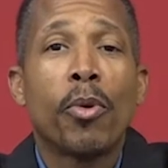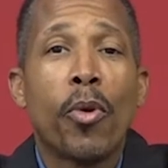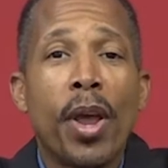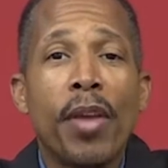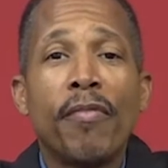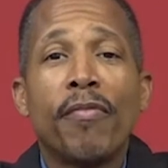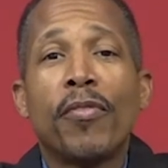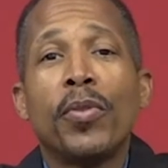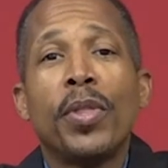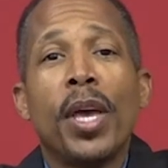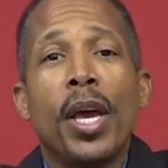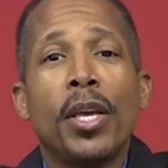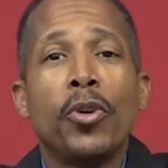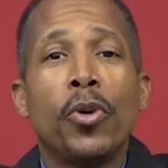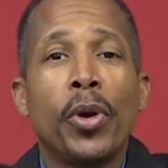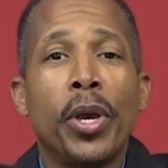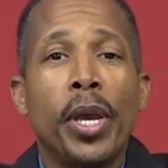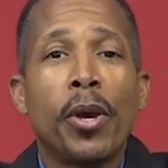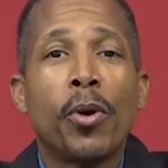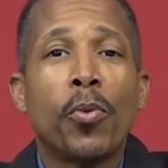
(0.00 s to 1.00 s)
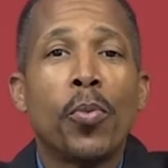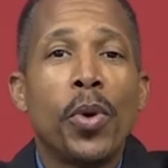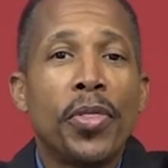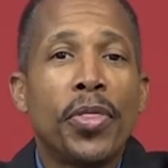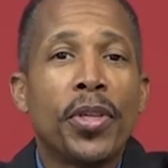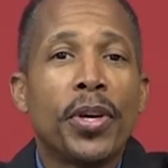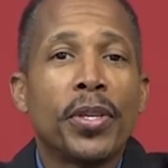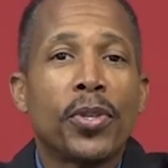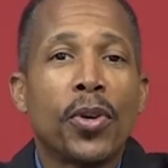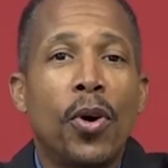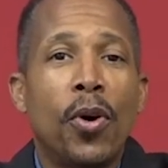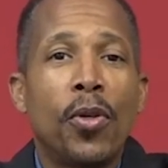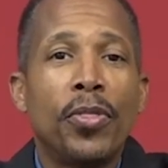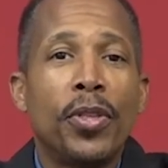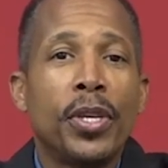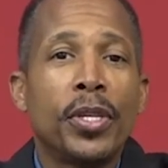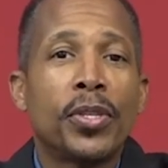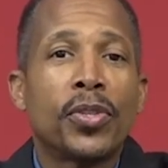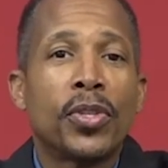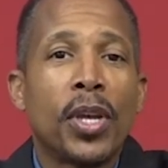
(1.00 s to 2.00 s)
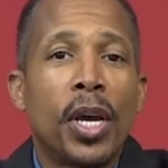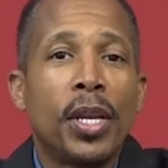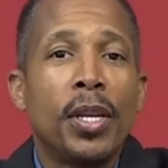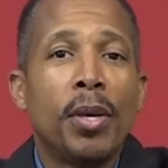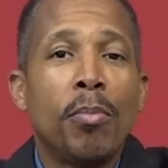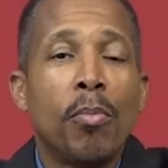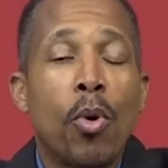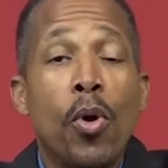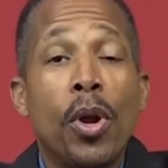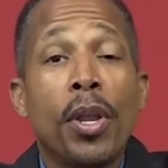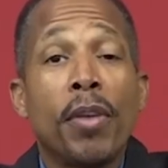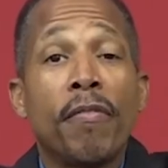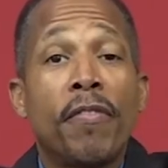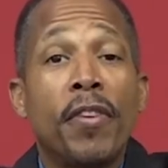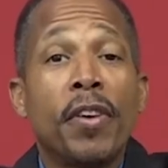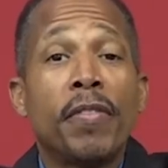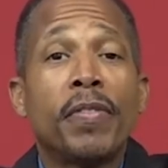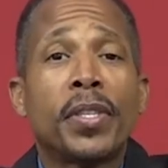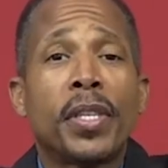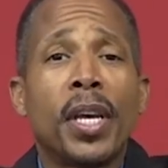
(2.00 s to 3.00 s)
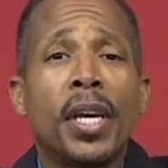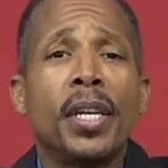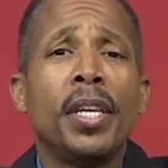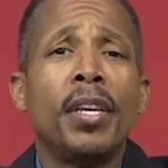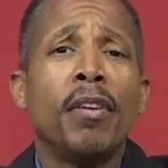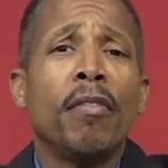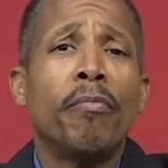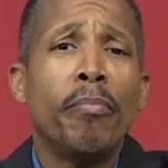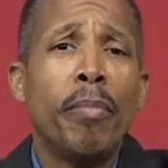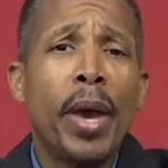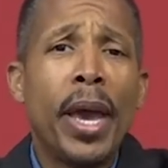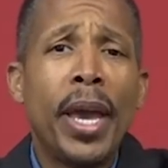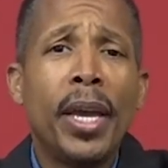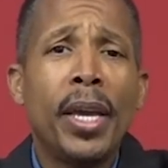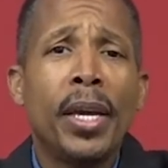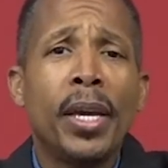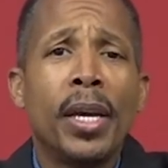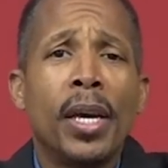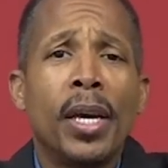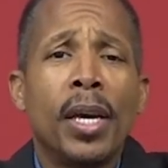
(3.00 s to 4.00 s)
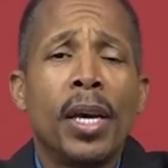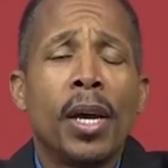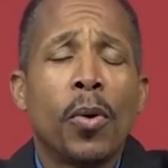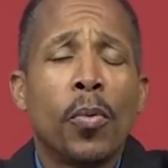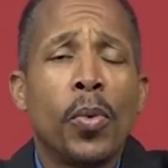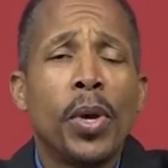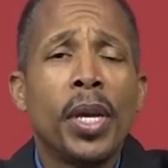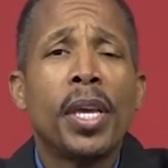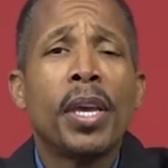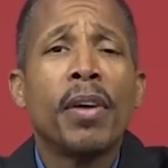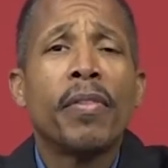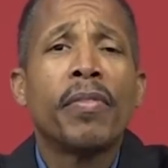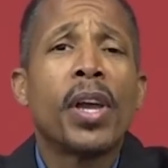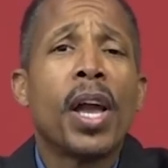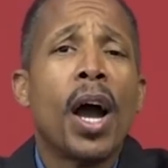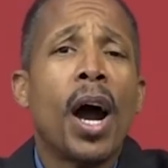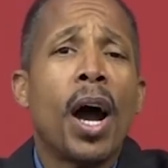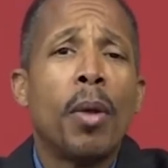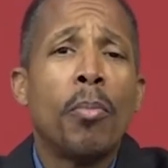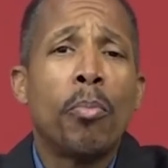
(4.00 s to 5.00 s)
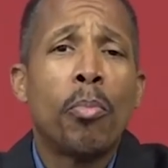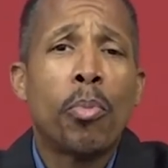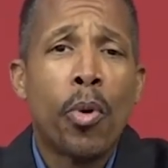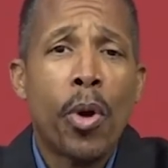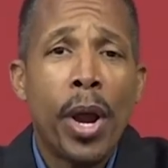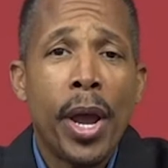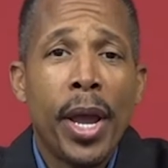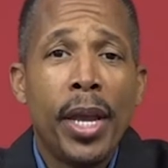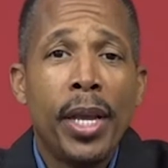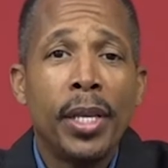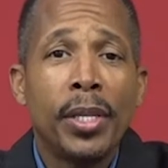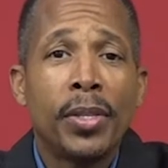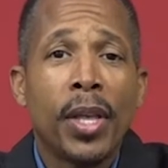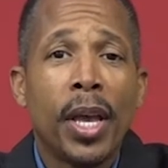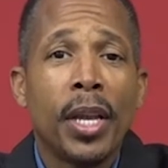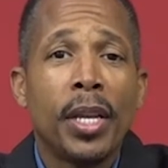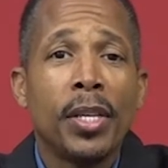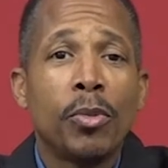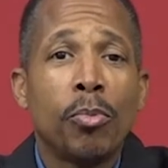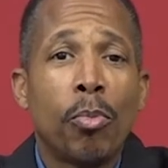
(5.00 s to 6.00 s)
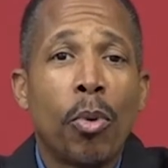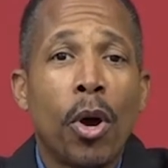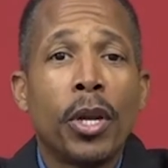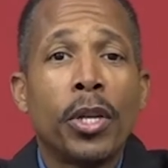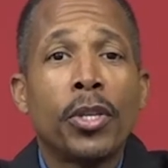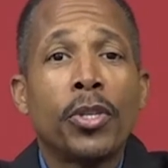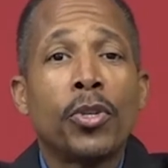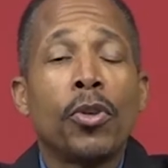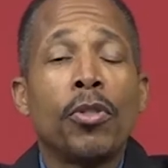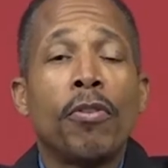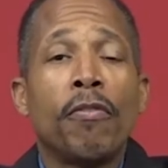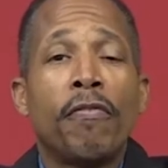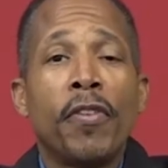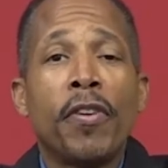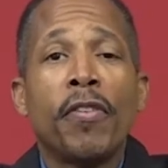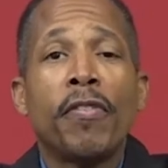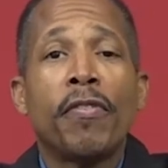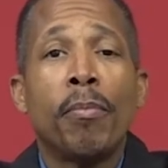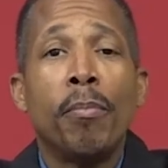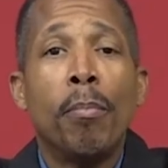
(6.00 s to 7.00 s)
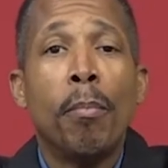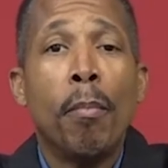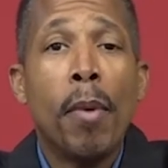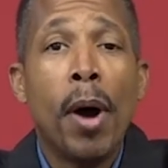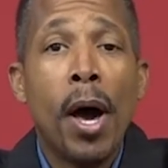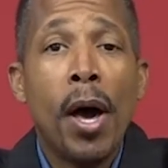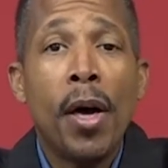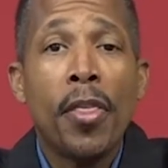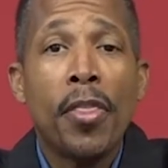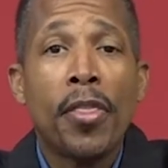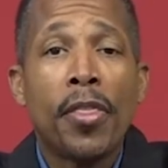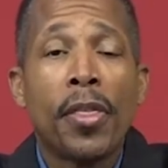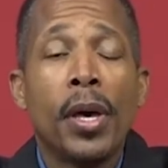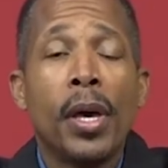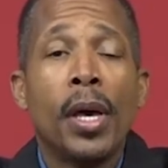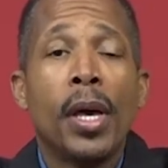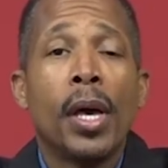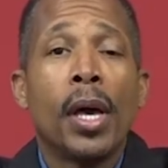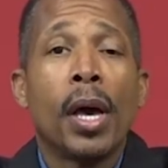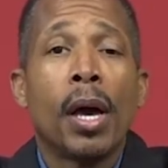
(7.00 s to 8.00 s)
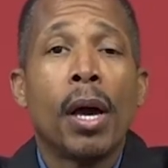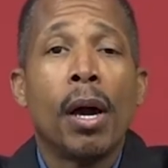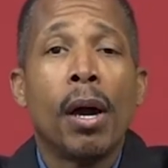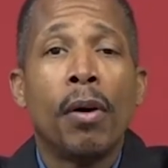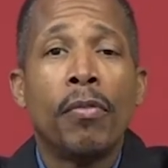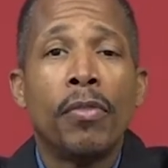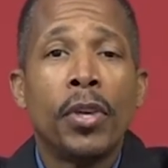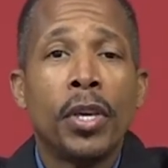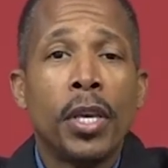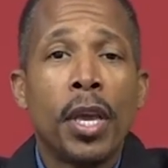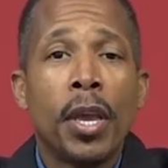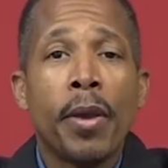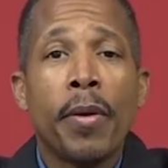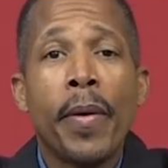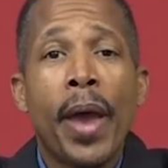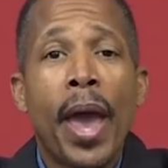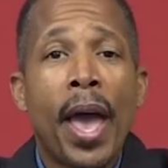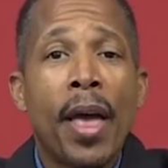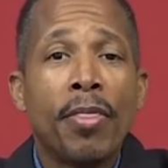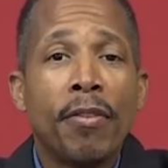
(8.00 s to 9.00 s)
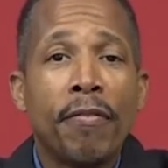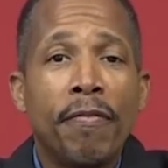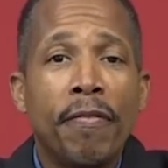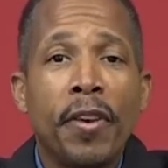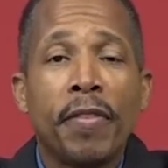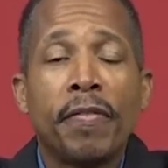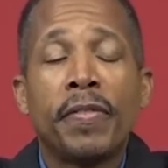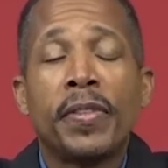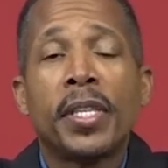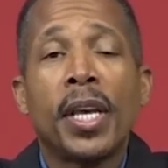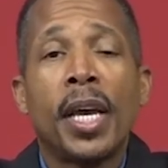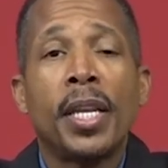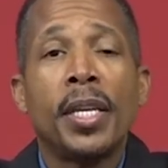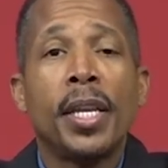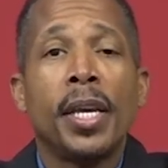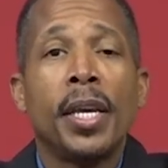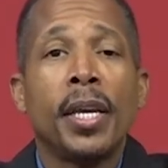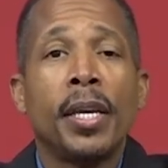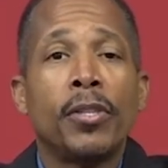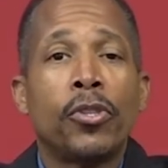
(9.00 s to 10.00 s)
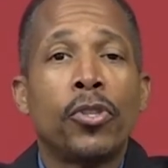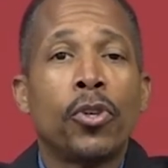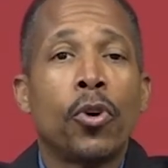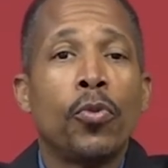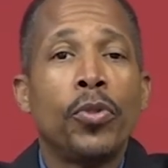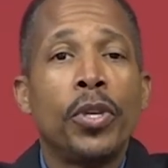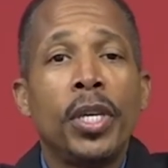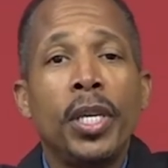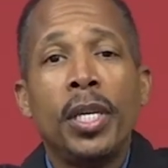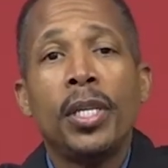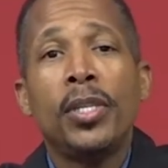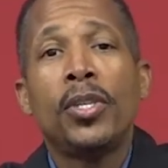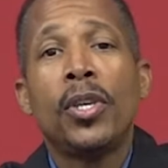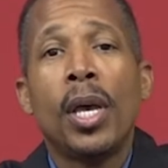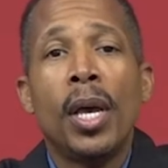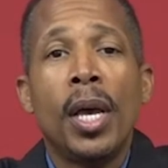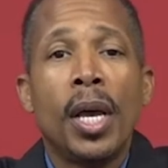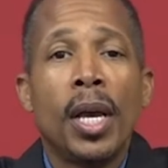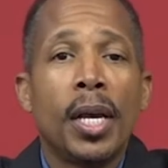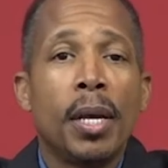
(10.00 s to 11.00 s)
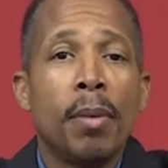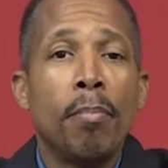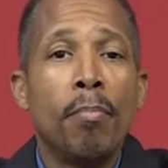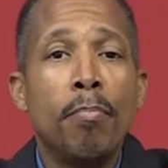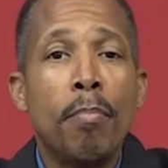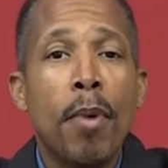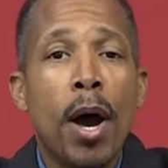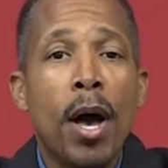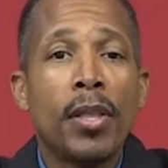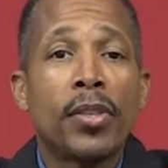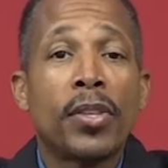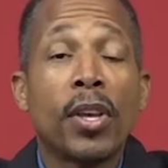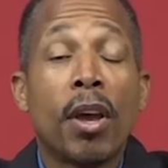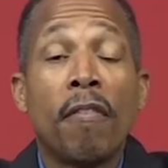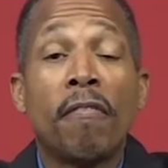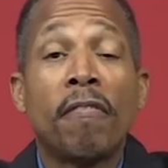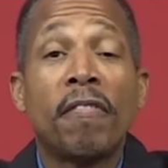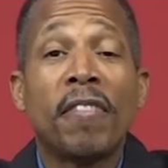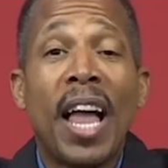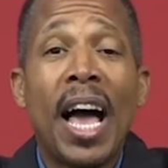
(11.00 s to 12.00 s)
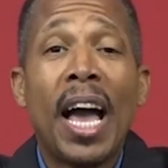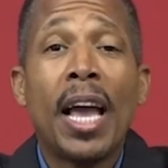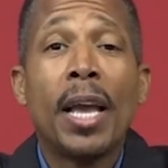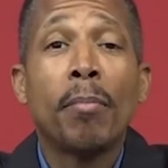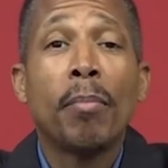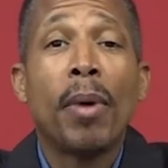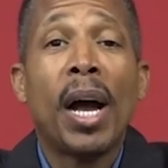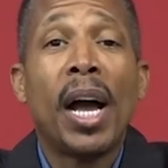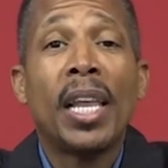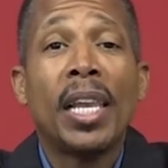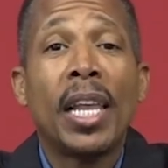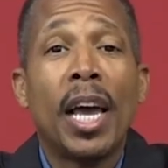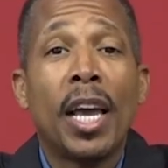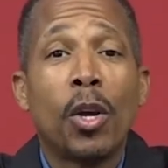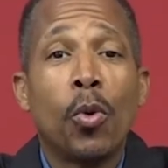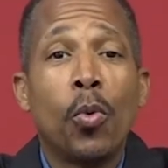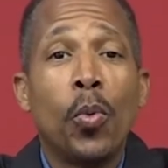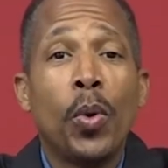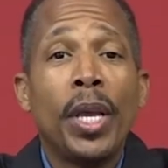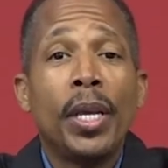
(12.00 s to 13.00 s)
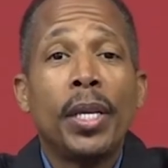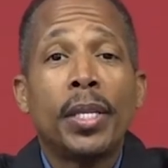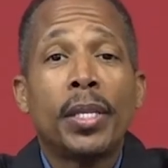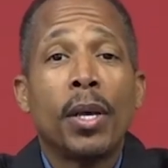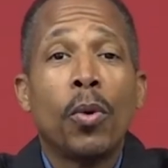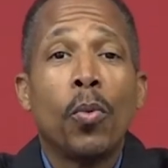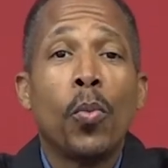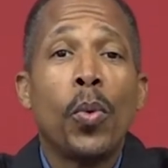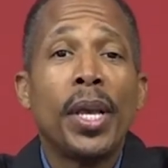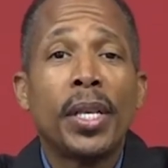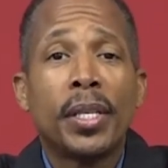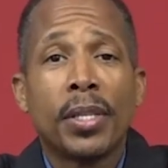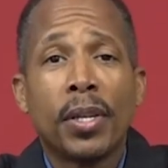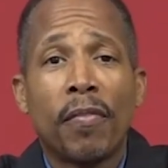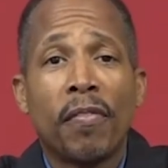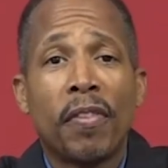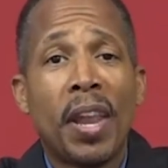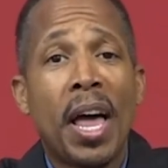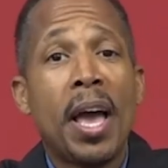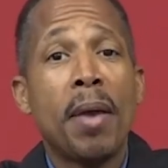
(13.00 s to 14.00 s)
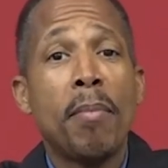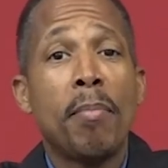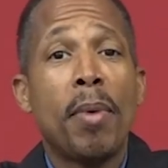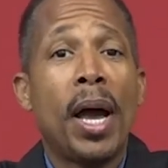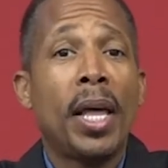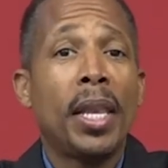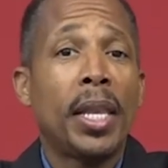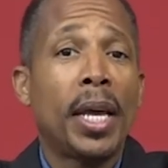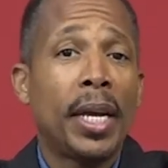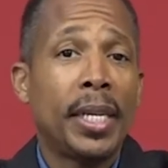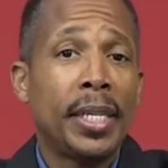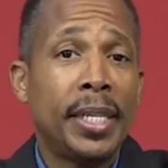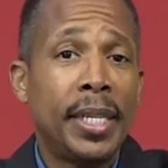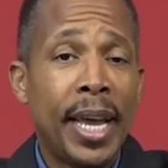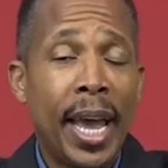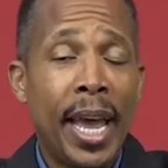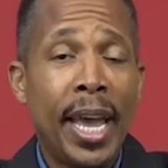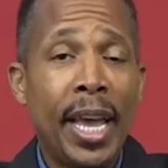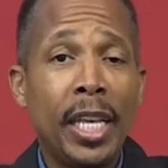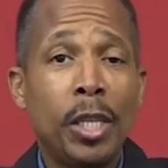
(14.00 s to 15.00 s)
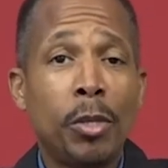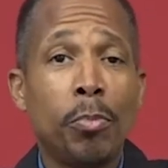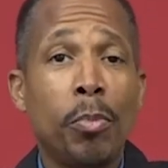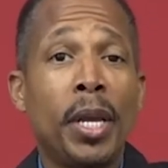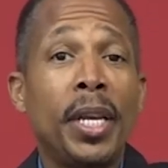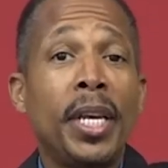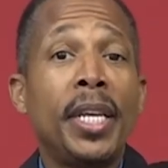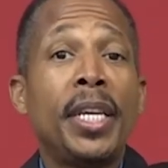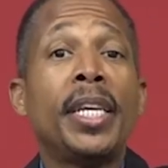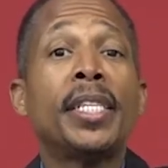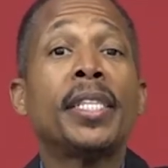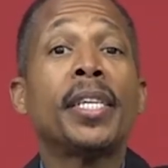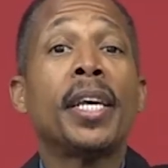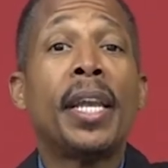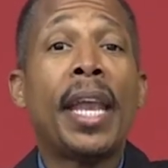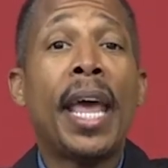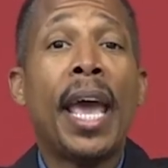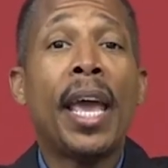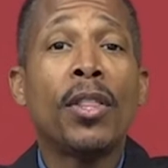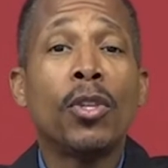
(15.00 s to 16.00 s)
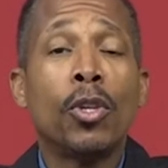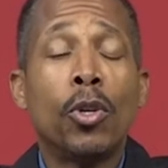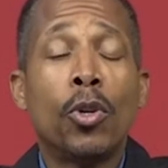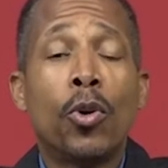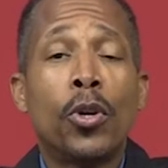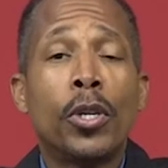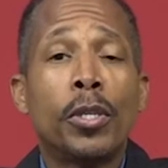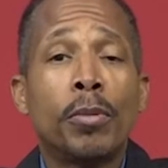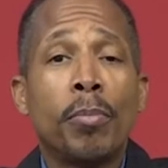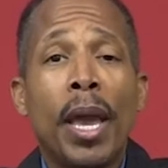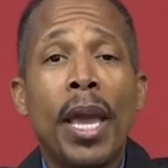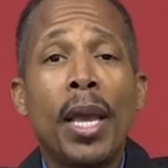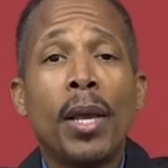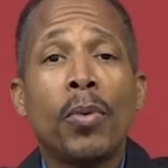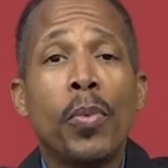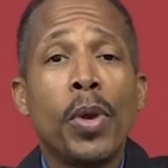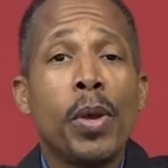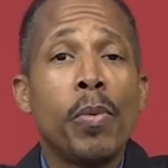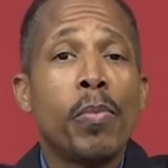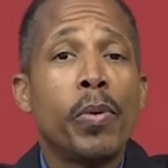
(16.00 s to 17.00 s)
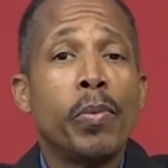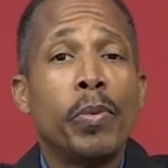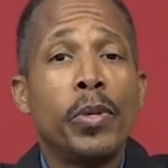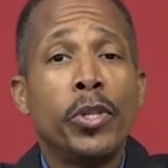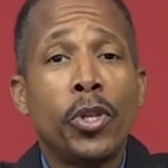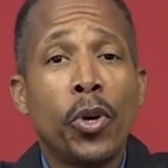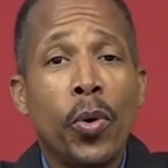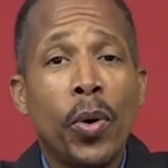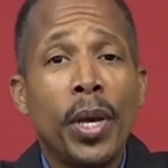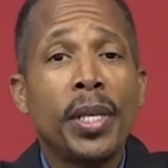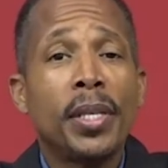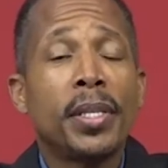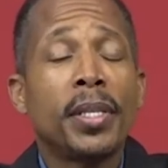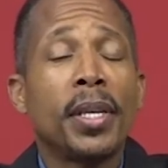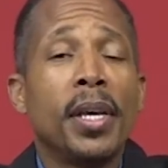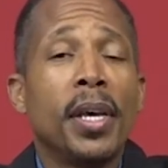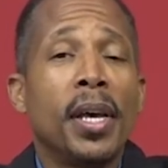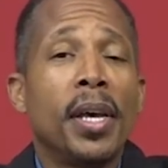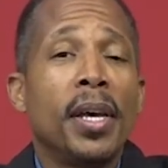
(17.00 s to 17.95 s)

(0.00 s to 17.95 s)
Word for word: grateful that you're here with us on this Sunday morning, fifth Sunday of May. We give God praise that He's brought us to the fifth month of the year and the fifth Sunday. And so these months are flying by like weeks, and weeks are flying by like days, but it is a day the Lord's made. We will rejoice.